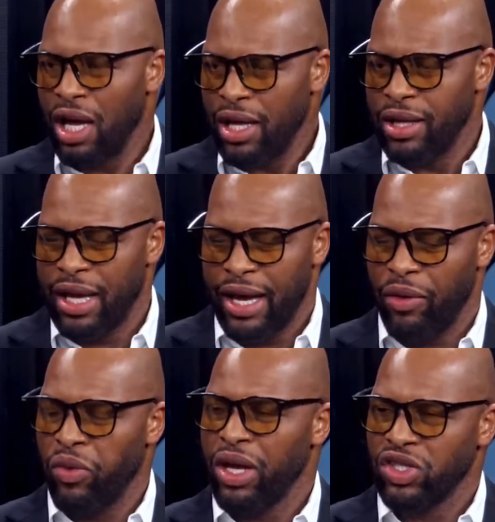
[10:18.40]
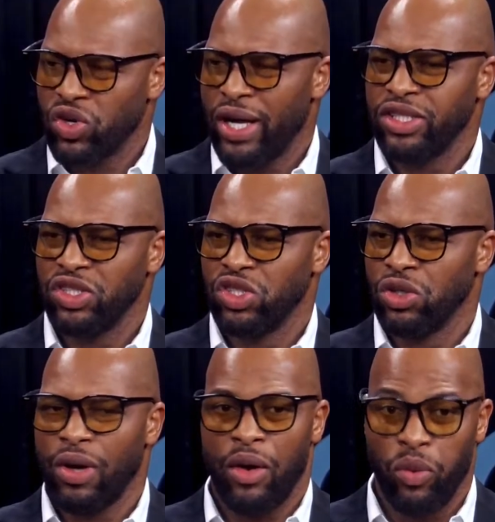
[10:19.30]
that we are trying to
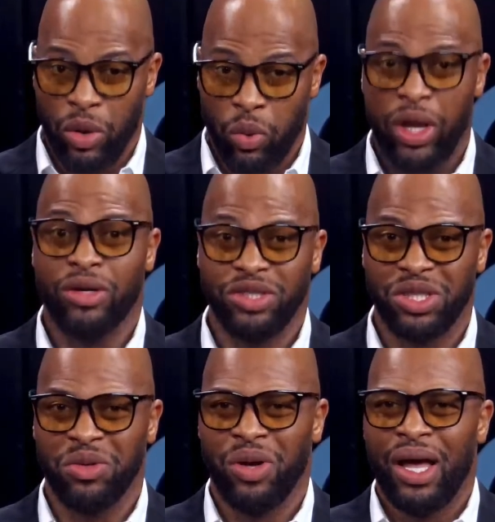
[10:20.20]
do, and we will do,